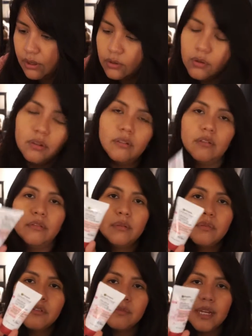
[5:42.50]
Cool.
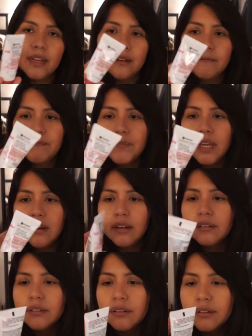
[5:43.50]
Removes makeup.
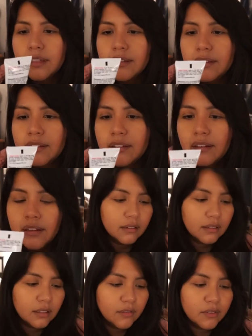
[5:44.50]
Alright, so this
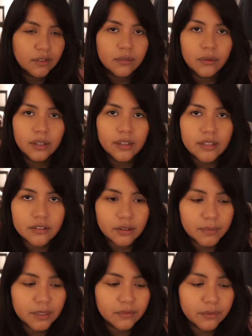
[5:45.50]
gives the soy cleanser
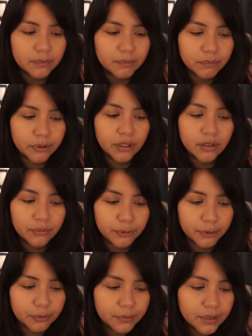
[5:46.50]
a bit of a breathing
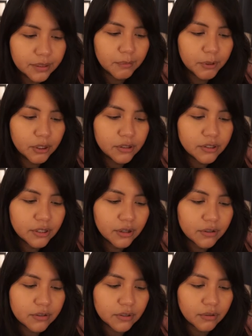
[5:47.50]
room. Pure
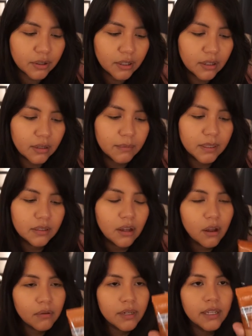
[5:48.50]
sugar scrub.
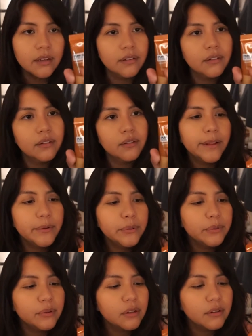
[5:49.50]
Oh, nice.
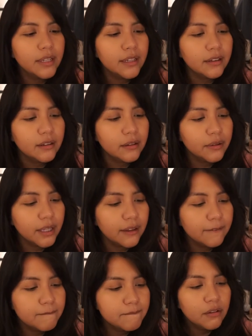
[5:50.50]
Ooh, L'Oreal. Okay.
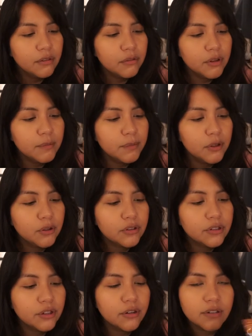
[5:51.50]
Three pure
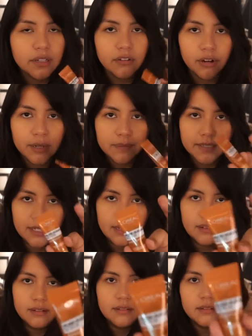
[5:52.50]
sugars and
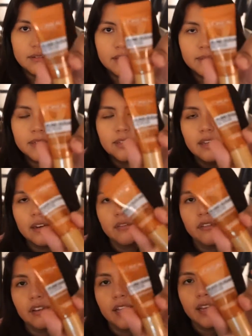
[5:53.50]
grapeseed. So I'm excited
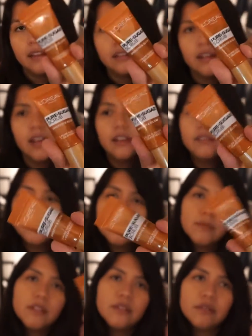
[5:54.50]
for that. I've
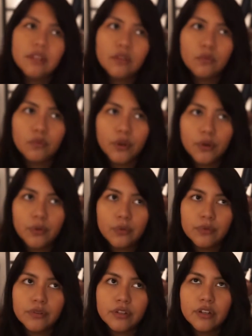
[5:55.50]
just been using the
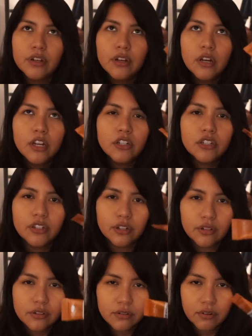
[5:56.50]
Rose
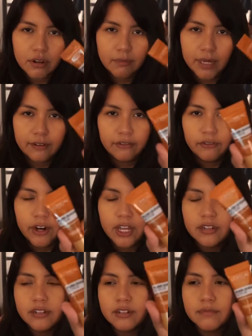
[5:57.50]
Sugar Scrub by
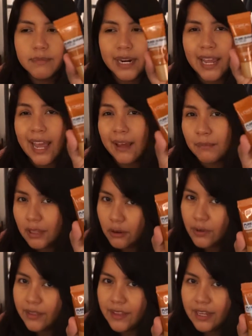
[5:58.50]
Fresh, but I am
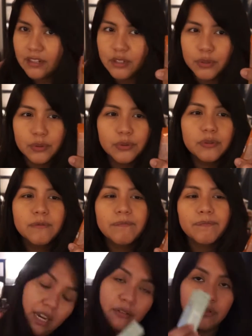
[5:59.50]
low on that too.
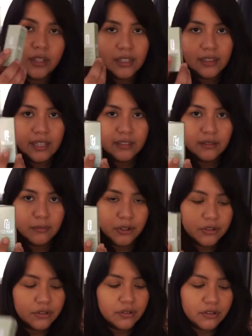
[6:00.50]
I really like the
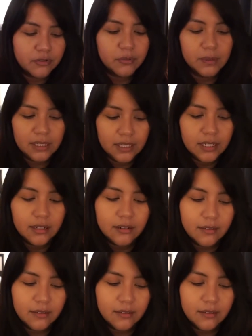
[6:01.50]
Moisture Surge from Clinique.